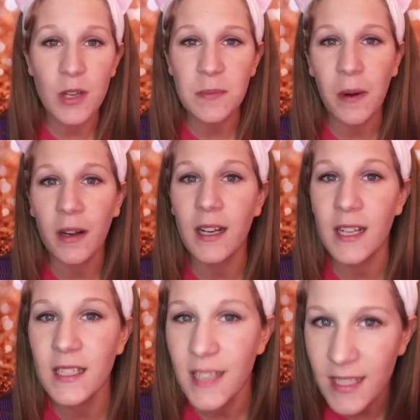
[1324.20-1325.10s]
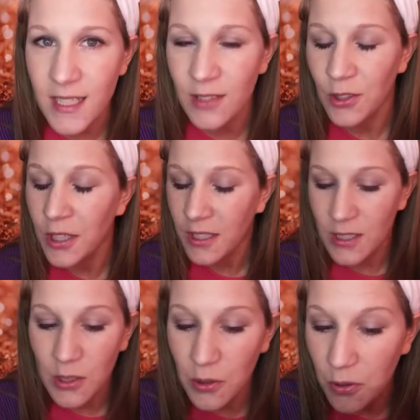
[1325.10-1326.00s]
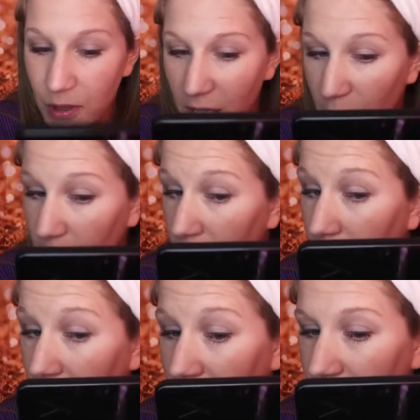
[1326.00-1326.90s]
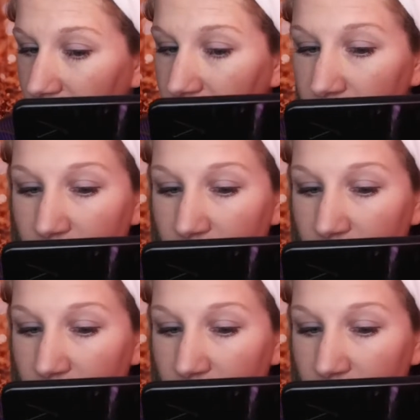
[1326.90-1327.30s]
most part, it doesn't look too terribly bad.